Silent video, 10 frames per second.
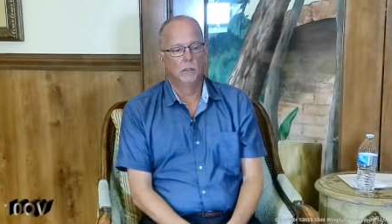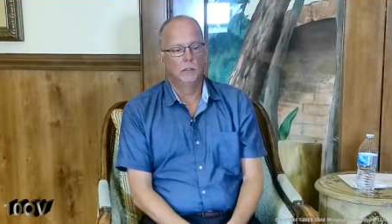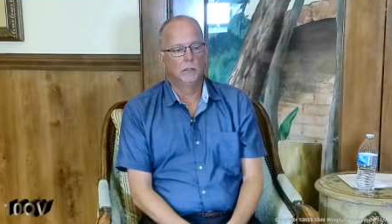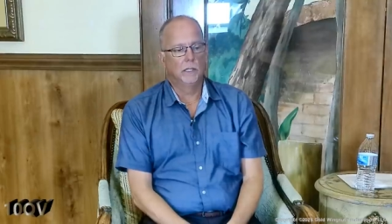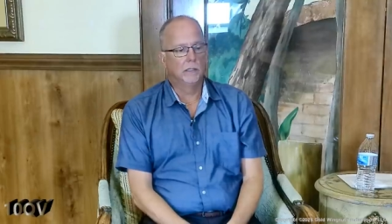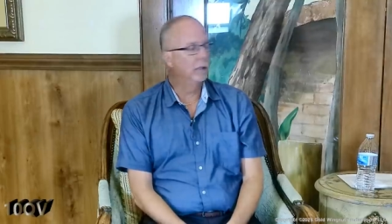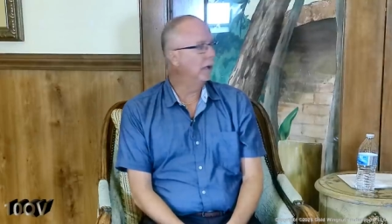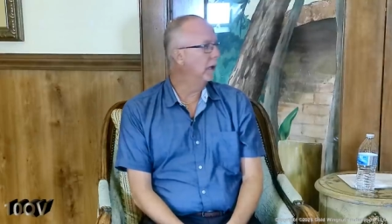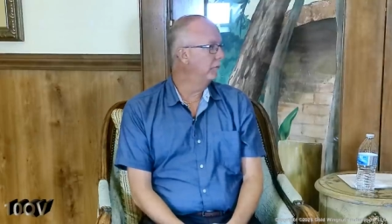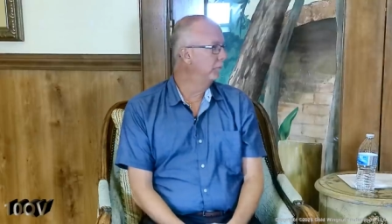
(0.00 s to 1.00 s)
that they
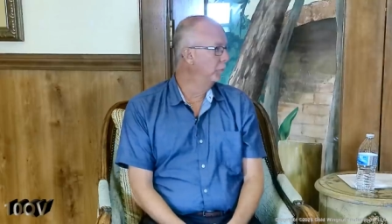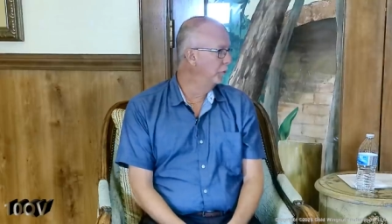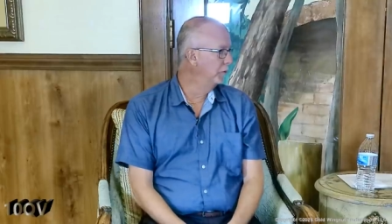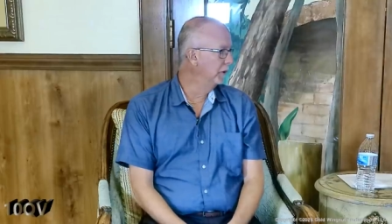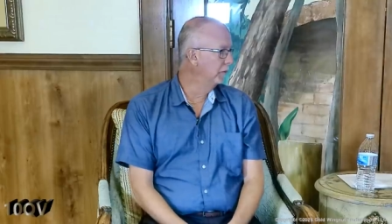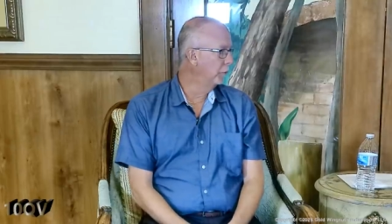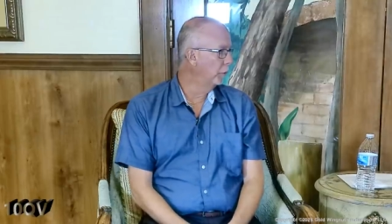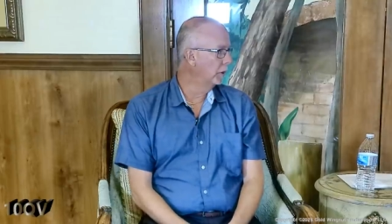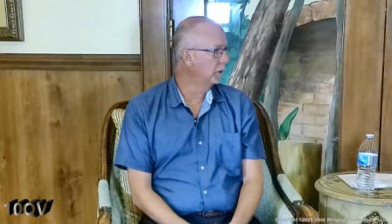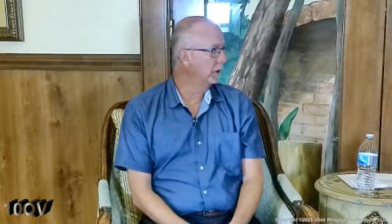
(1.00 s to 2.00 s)
have moved here for.
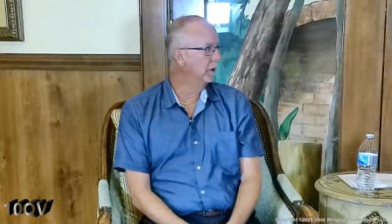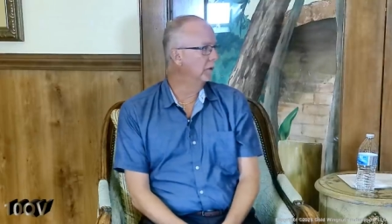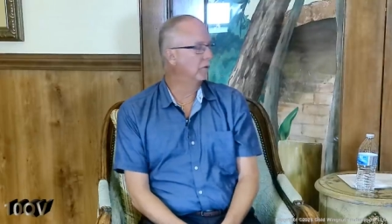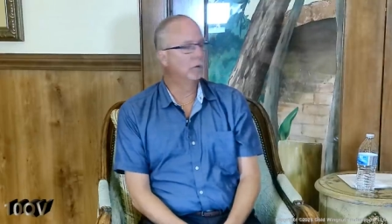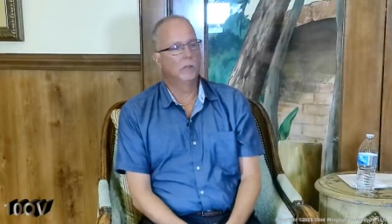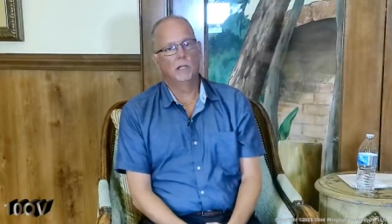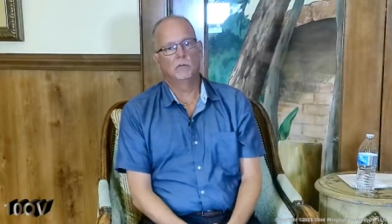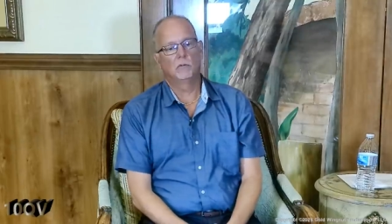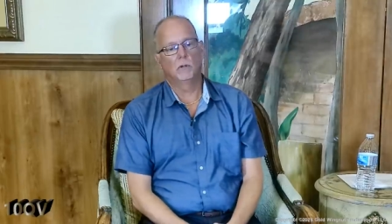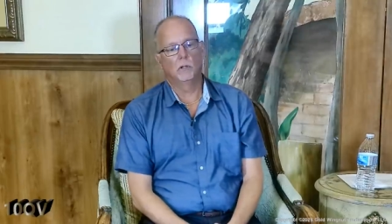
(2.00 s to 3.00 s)
And so
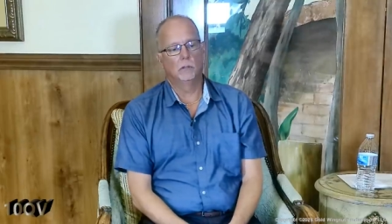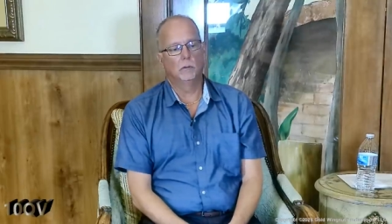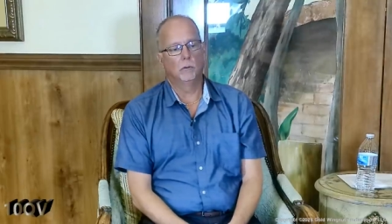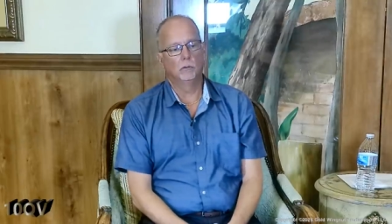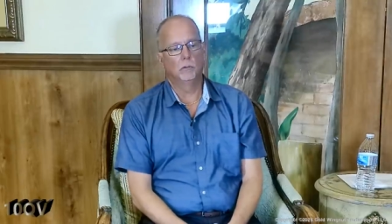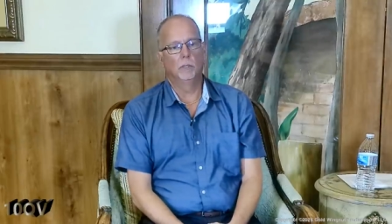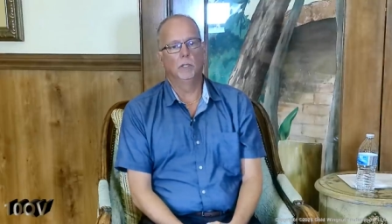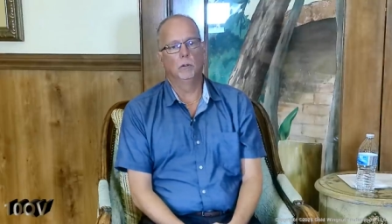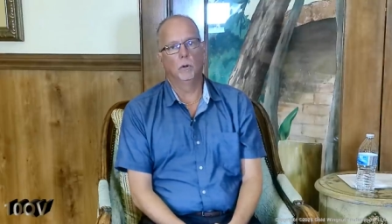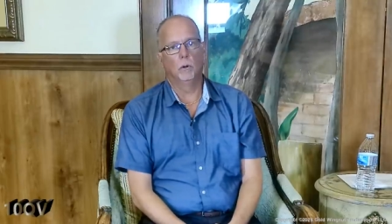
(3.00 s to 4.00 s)
that's our
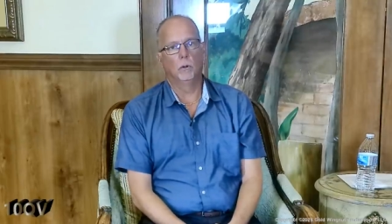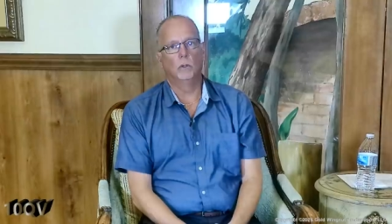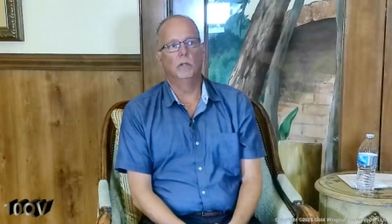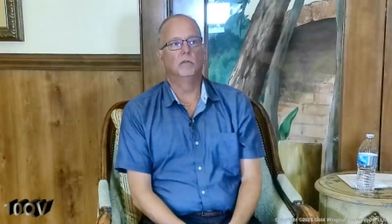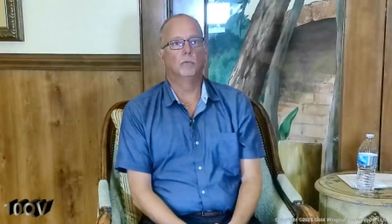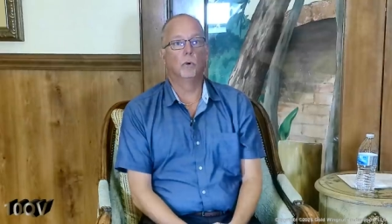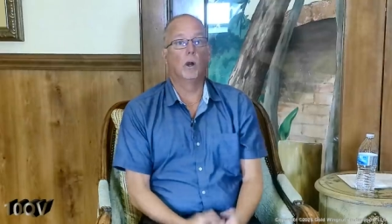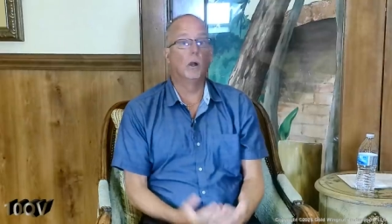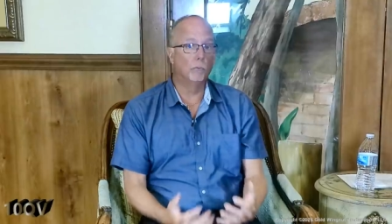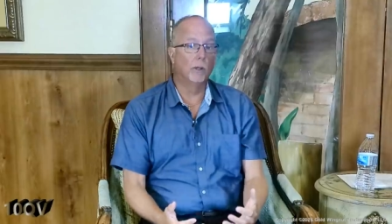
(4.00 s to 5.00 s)
ultimate goal, is for
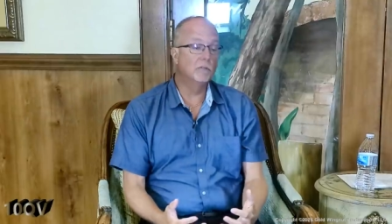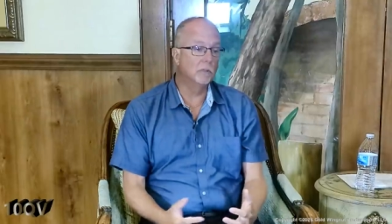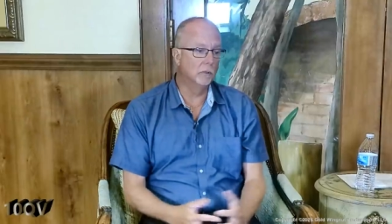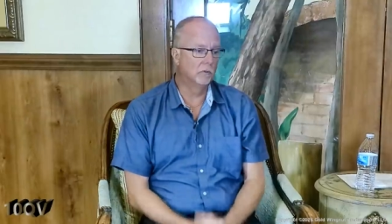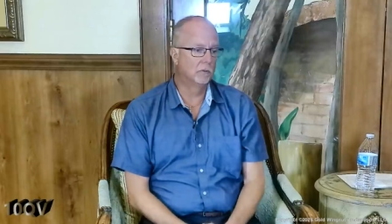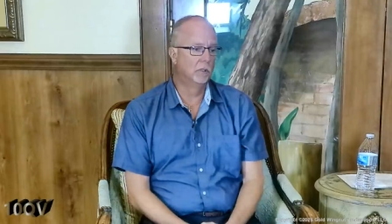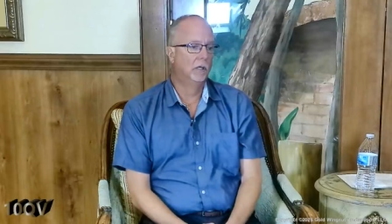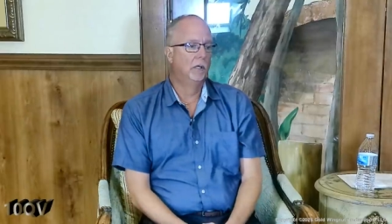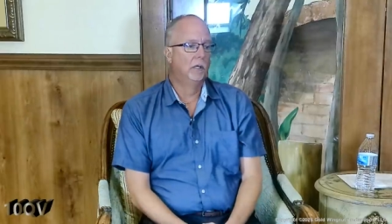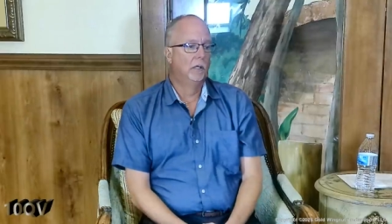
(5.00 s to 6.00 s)
our residents
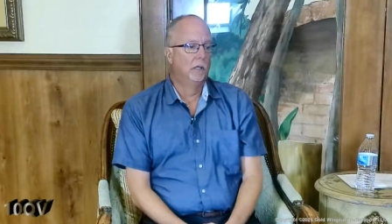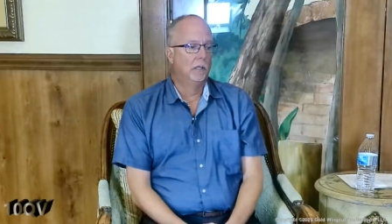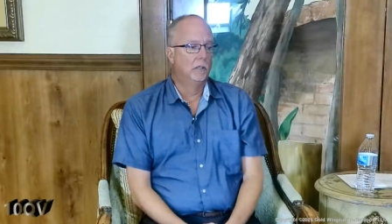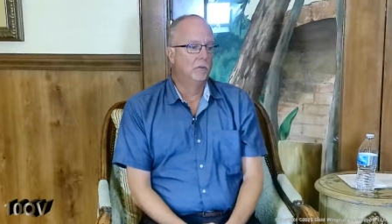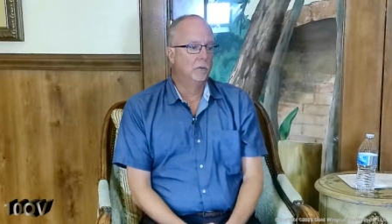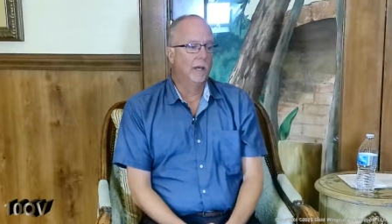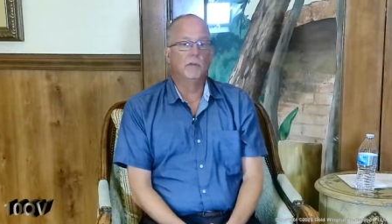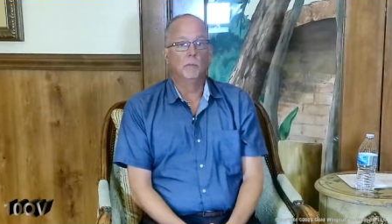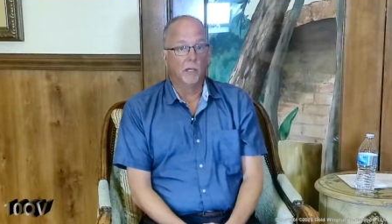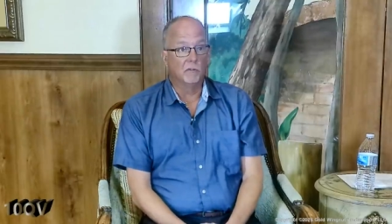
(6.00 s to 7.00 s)
to have
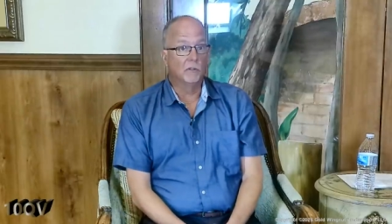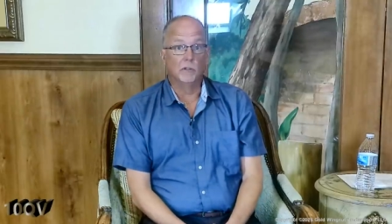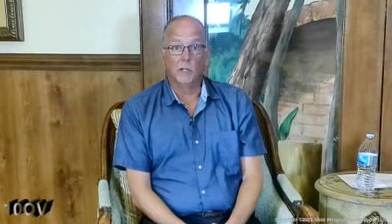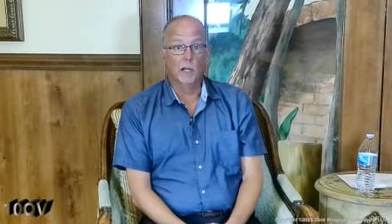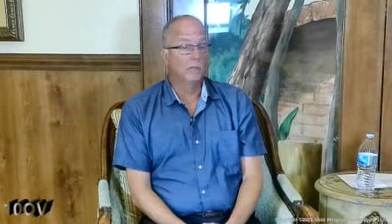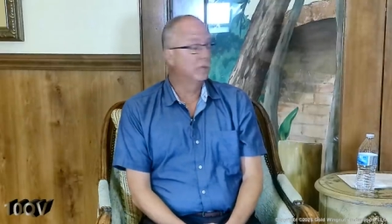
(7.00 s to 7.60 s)
the best of their lives.